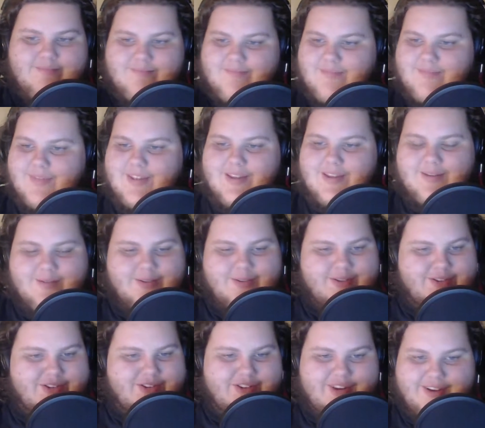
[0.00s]
it
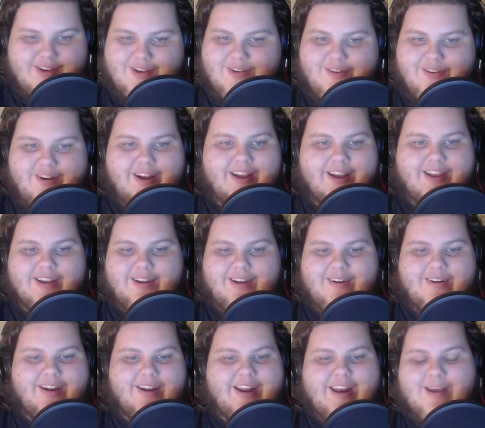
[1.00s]
was just fucking
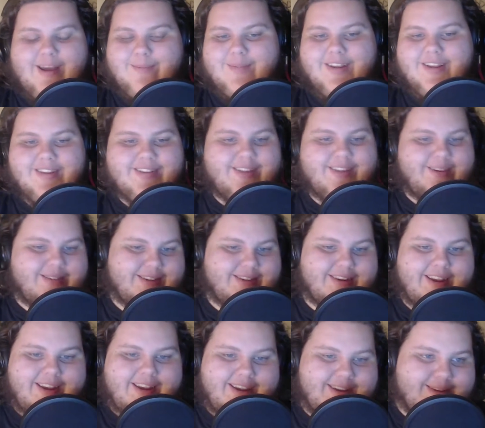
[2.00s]
great. I miss those
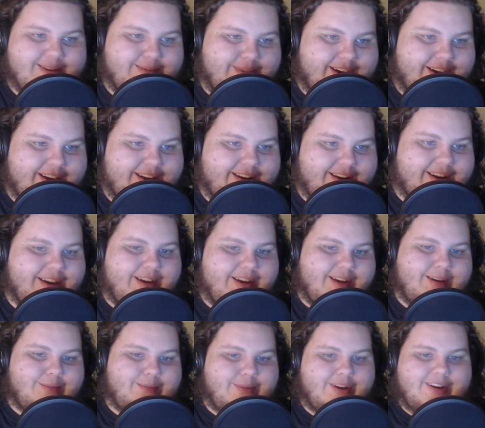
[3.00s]
days, man.
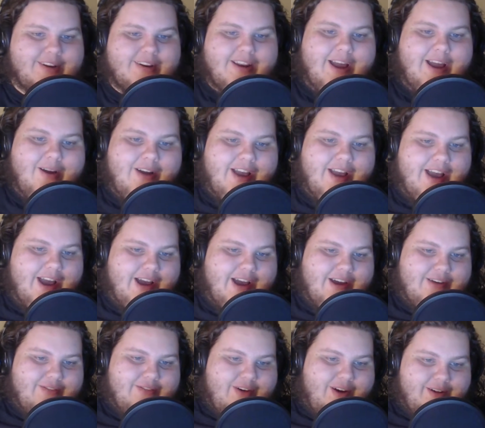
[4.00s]
But now I
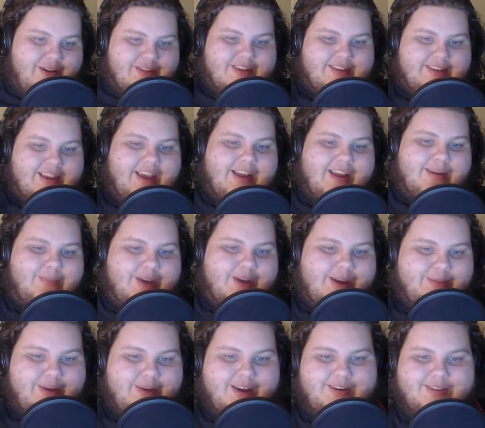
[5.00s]
have all this anime
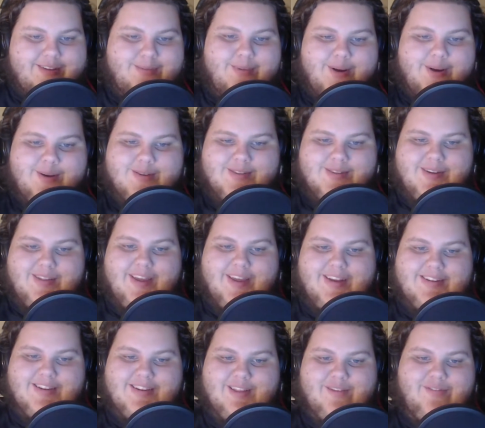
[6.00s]
at my disposal
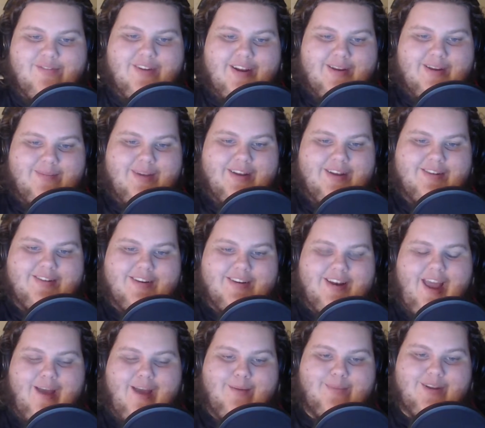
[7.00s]
thanks to the Funimation
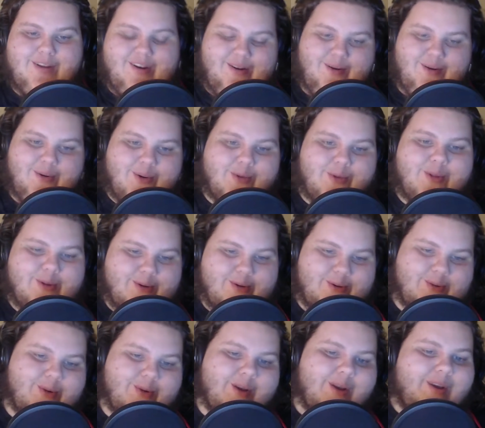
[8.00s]
app and
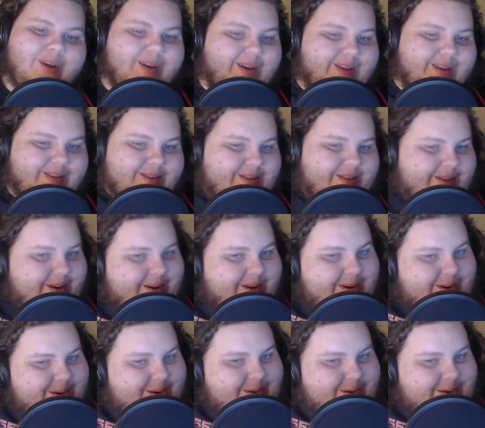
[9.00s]
Hulu. So,